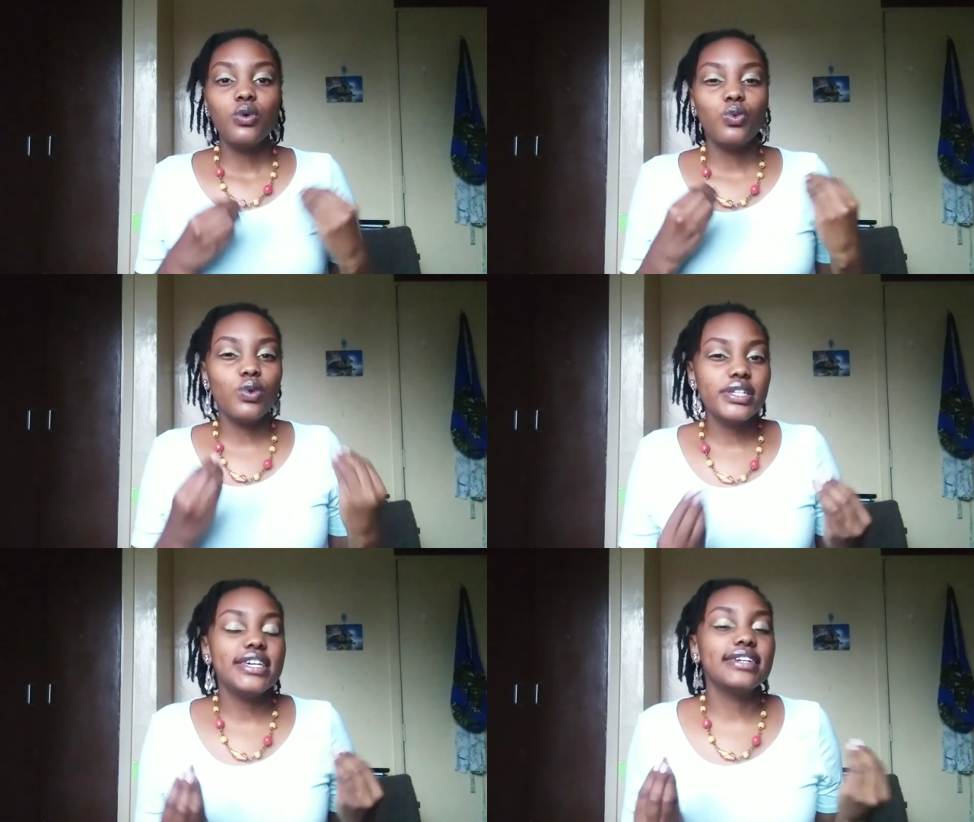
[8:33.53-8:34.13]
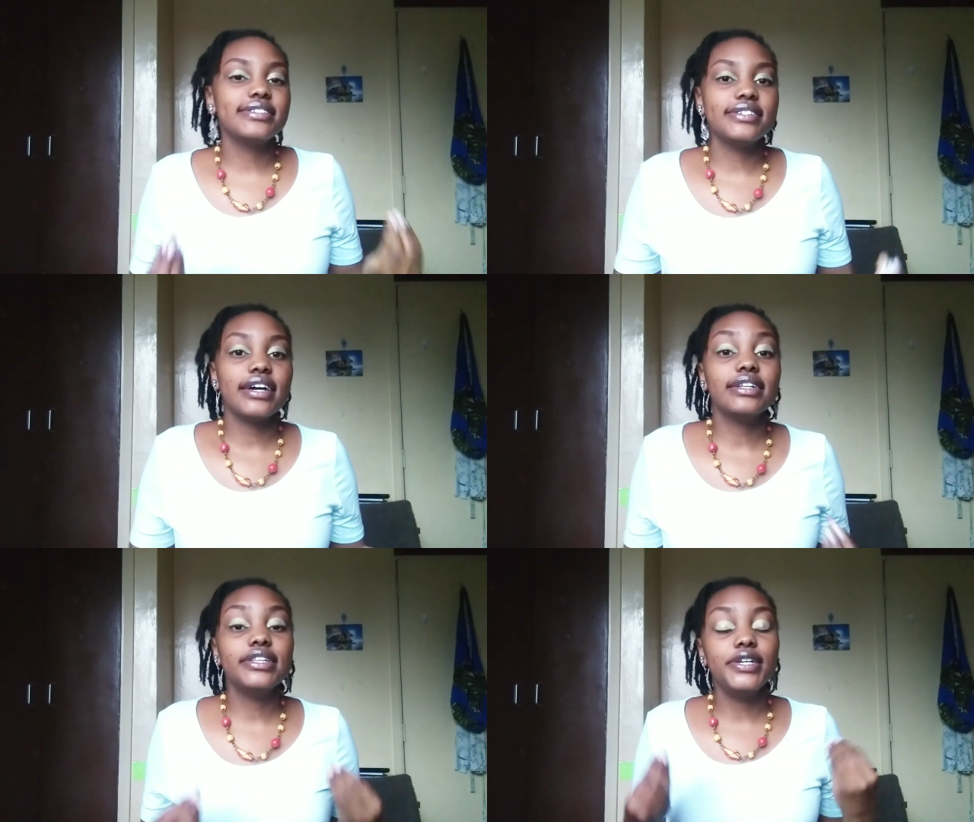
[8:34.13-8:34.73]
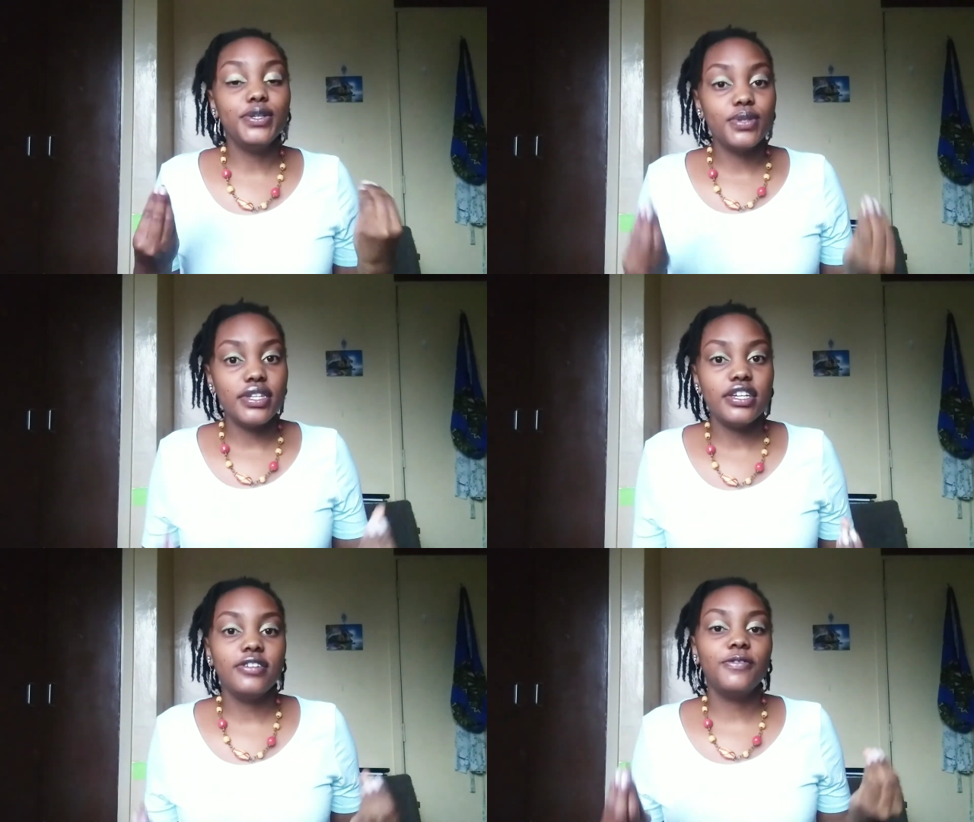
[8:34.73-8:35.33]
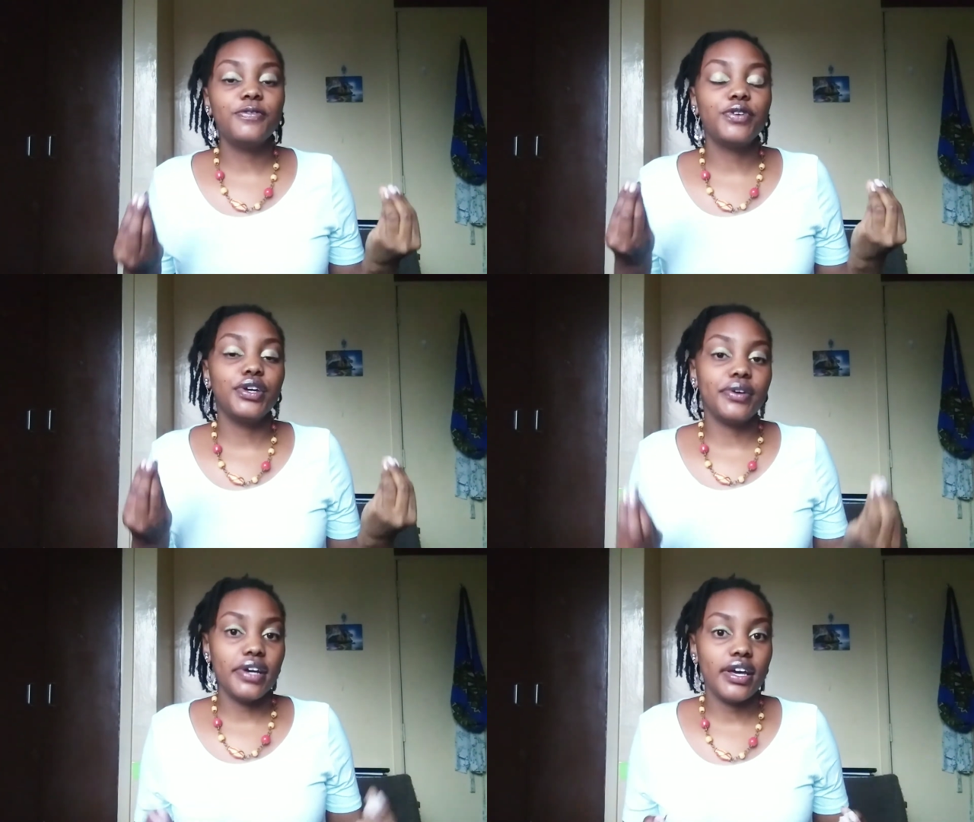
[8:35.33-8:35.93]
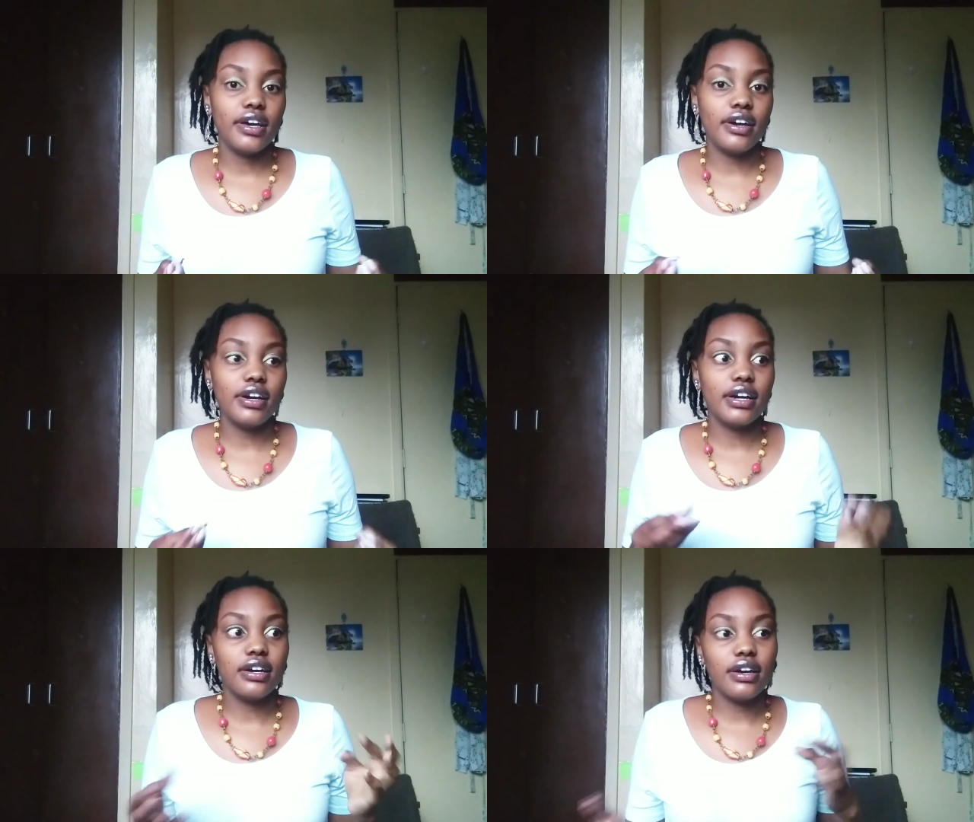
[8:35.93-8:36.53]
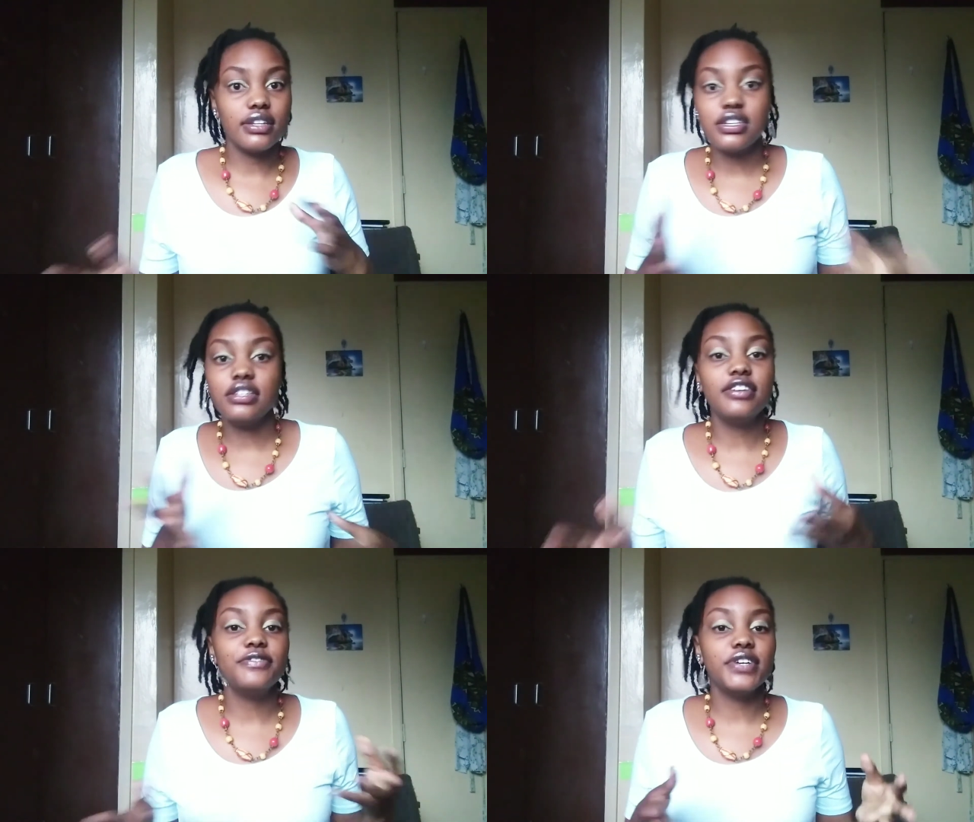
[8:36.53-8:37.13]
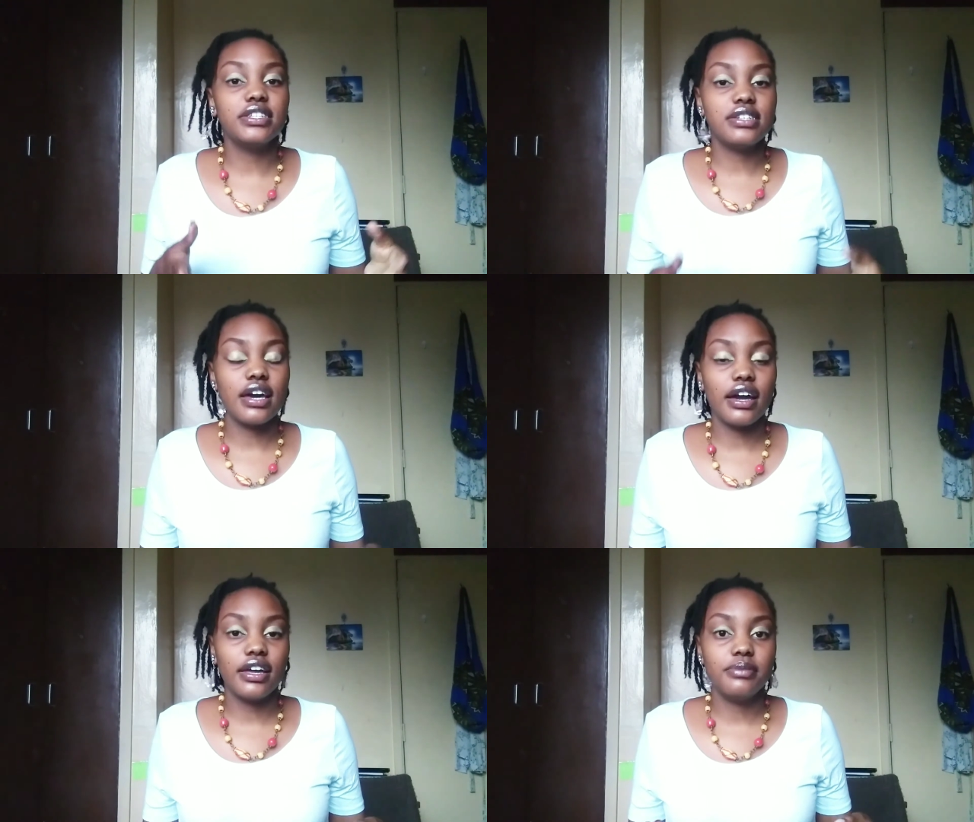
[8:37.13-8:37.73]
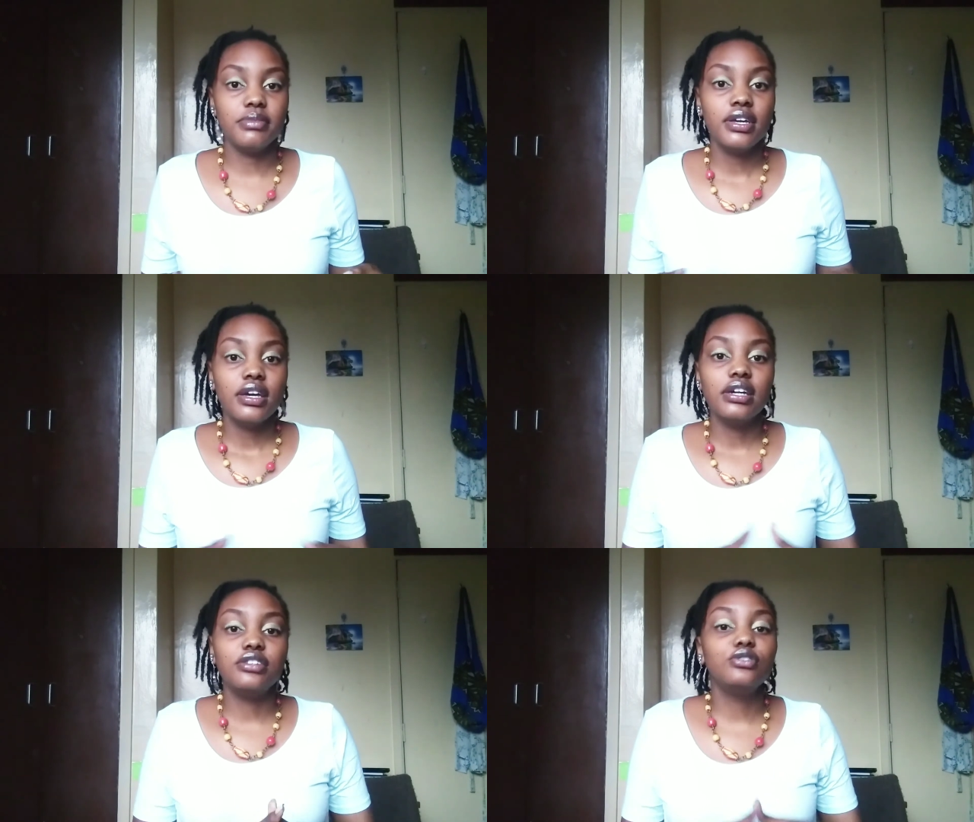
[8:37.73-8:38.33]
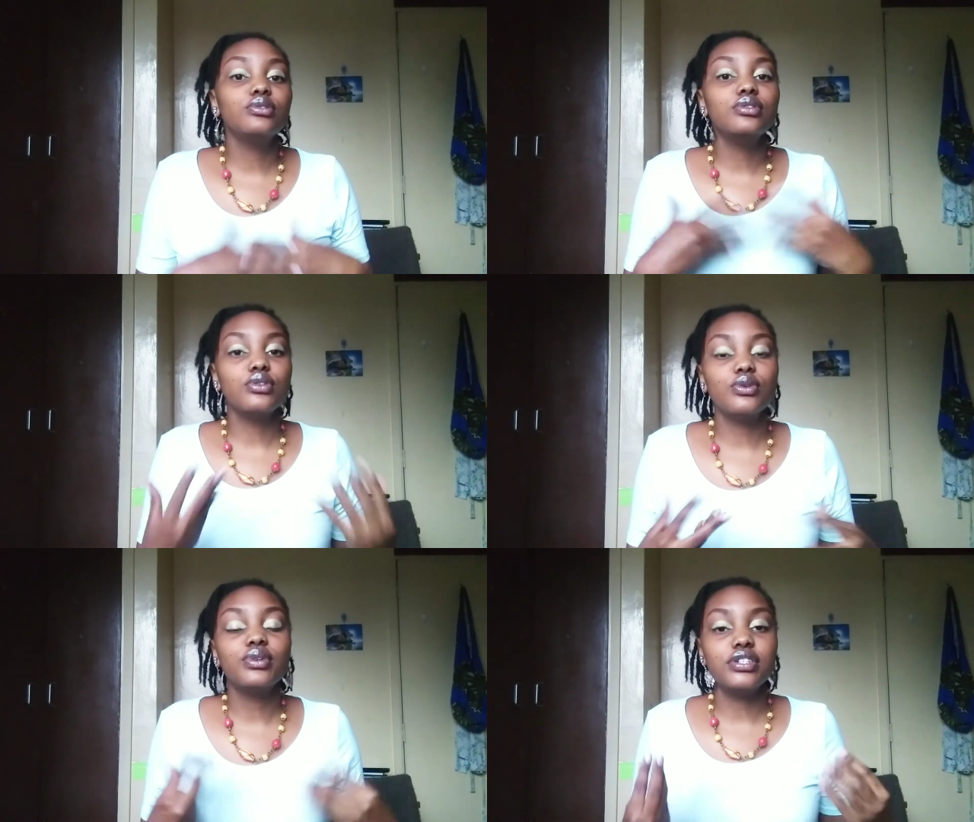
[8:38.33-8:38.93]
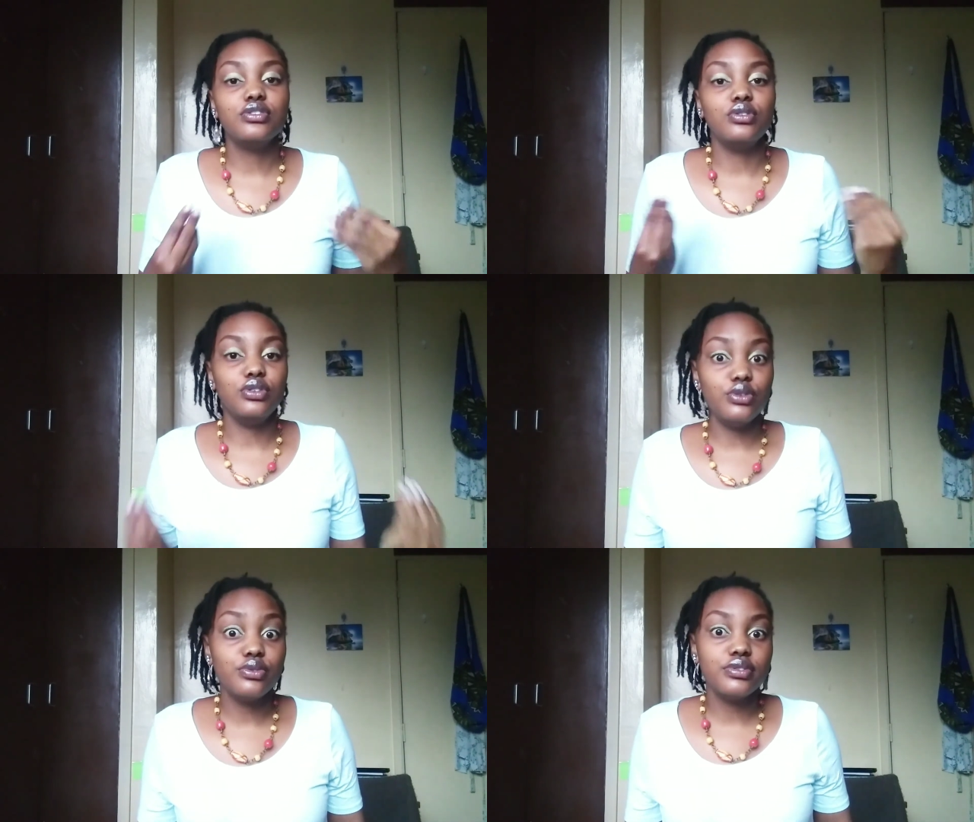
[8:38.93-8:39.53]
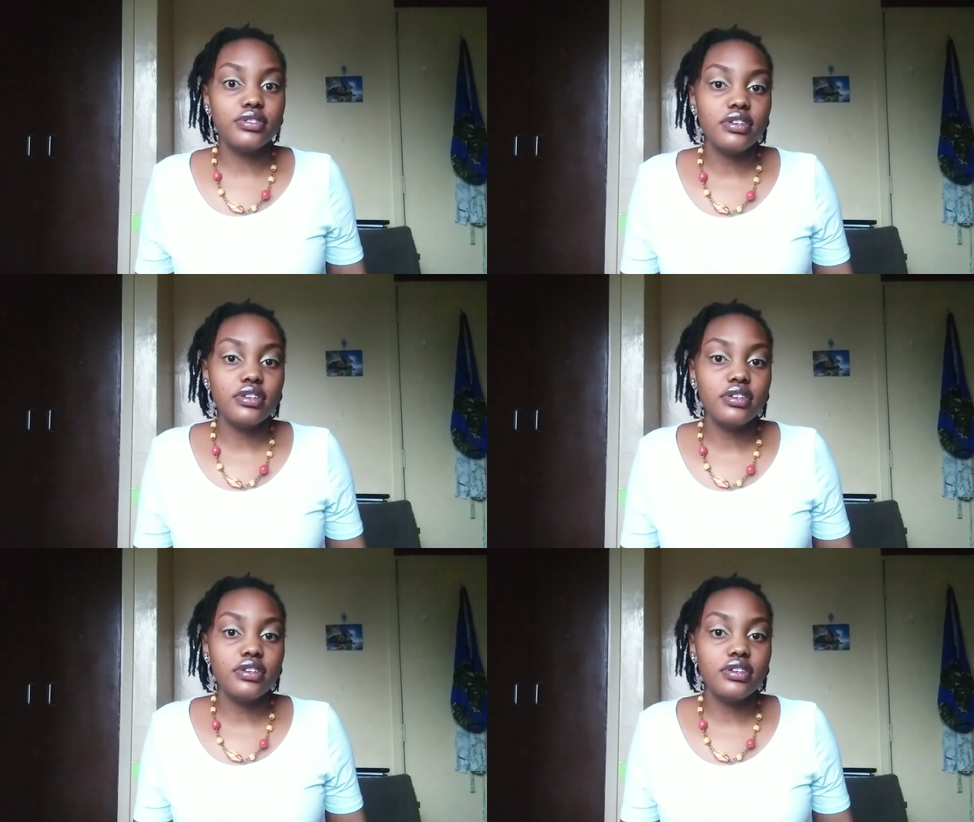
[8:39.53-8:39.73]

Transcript: what exactly you need for your hair at any given time, and you'll know what to use